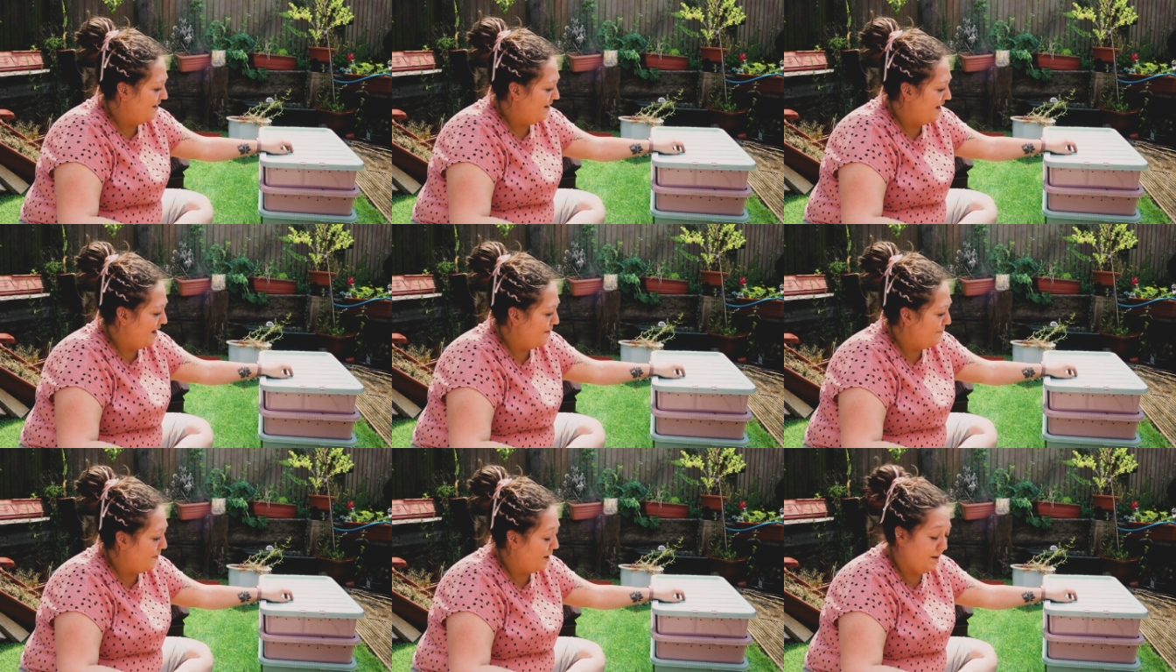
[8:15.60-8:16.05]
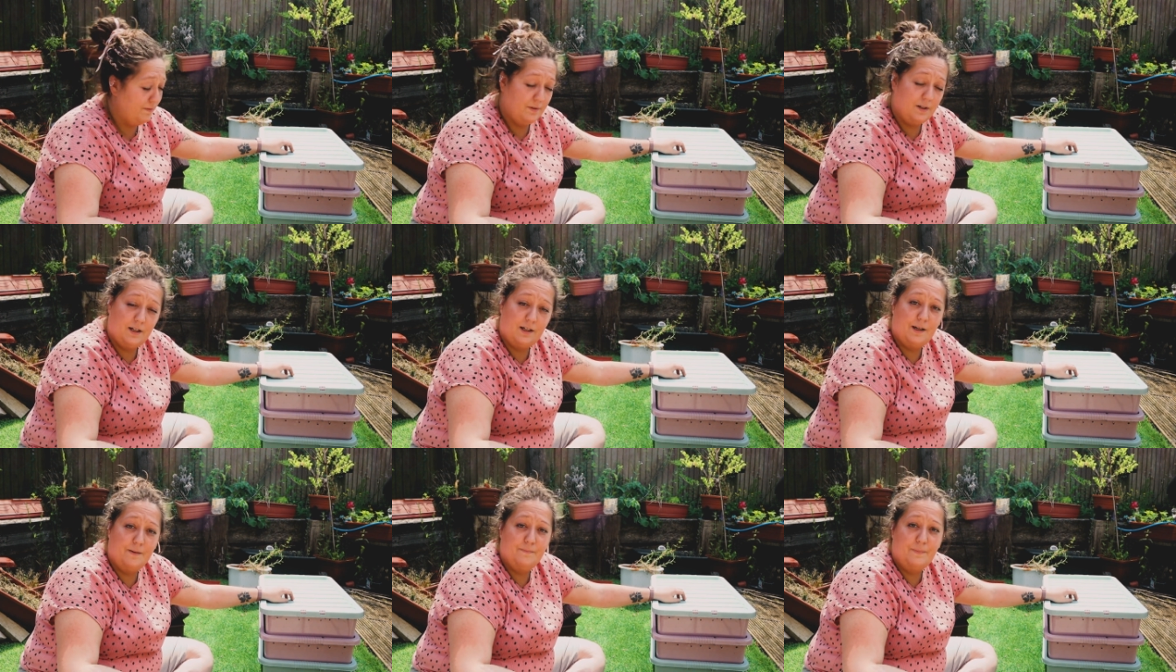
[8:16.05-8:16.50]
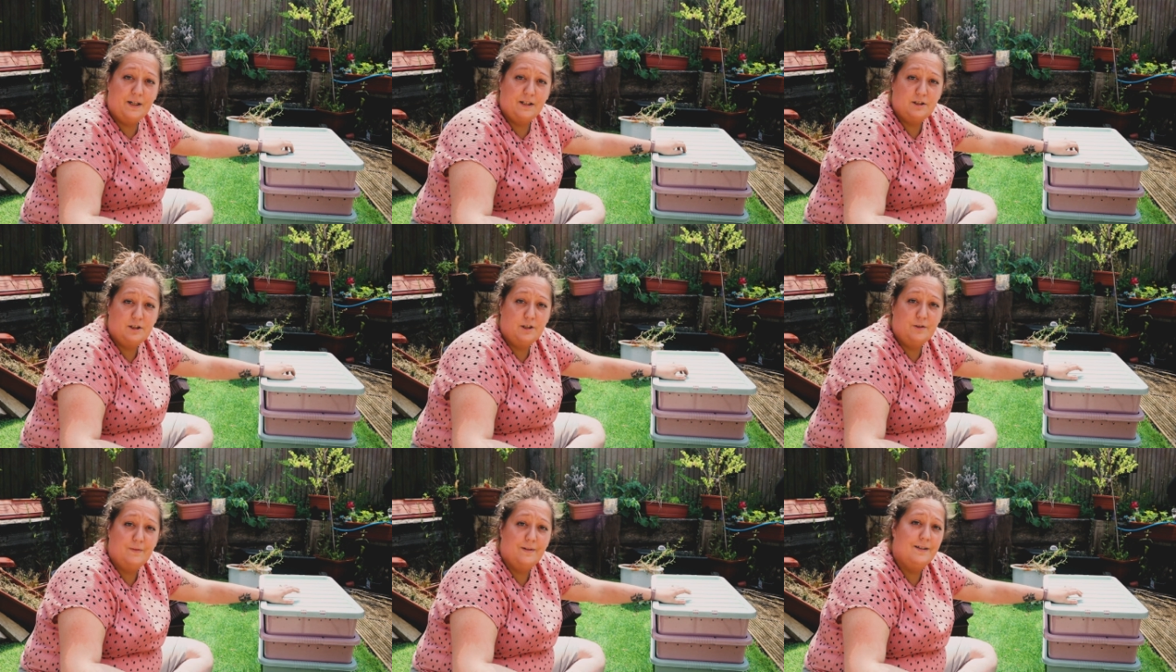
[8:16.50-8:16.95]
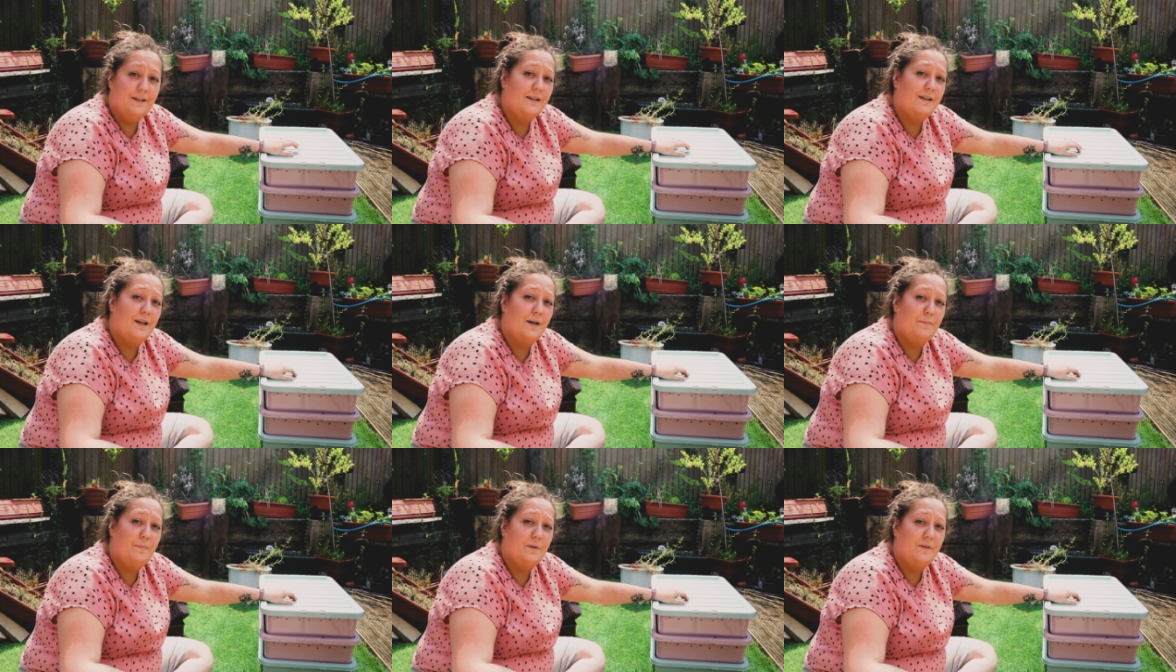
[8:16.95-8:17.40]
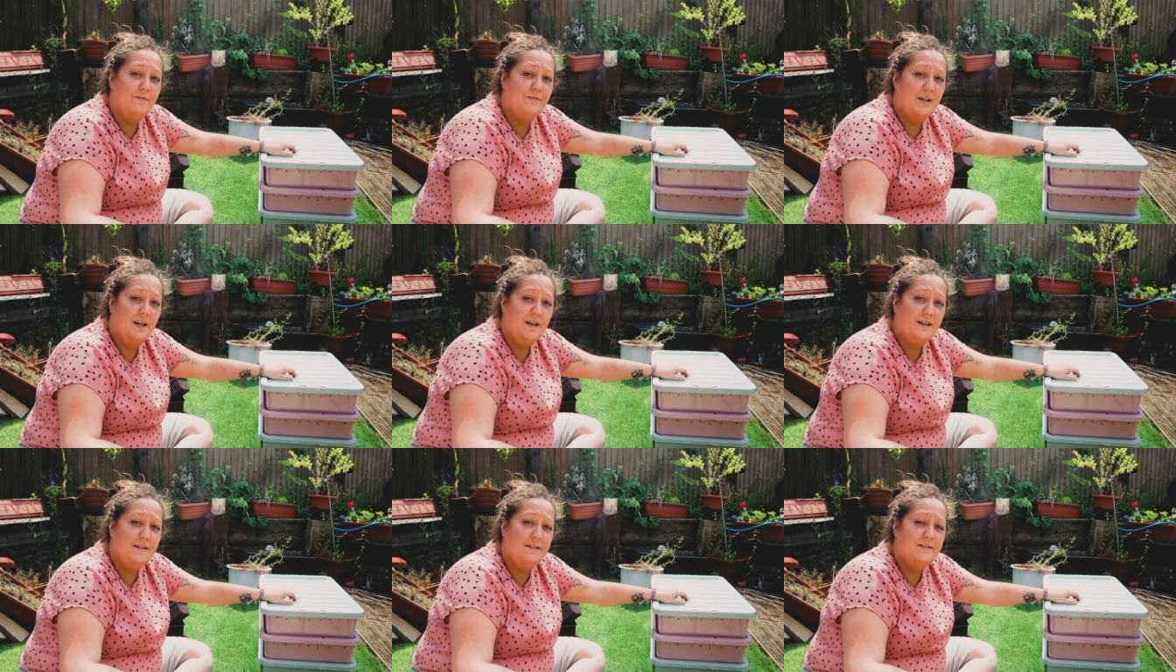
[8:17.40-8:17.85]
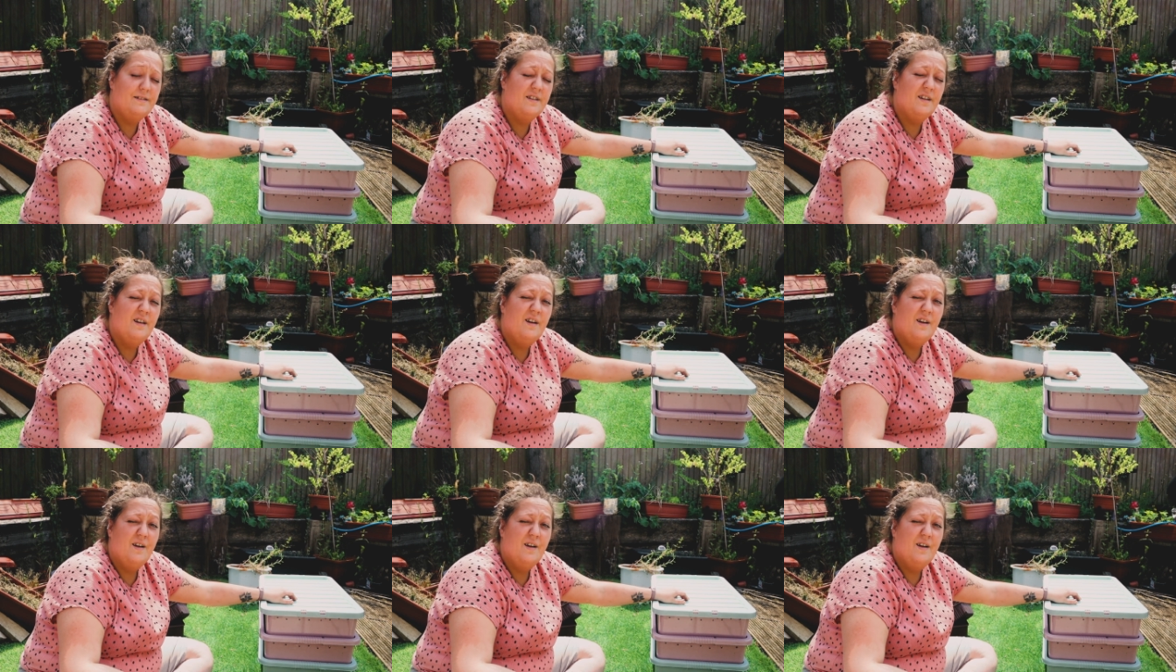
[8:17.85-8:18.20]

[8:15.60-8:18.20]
um, I'm going to come back to you in a couple of days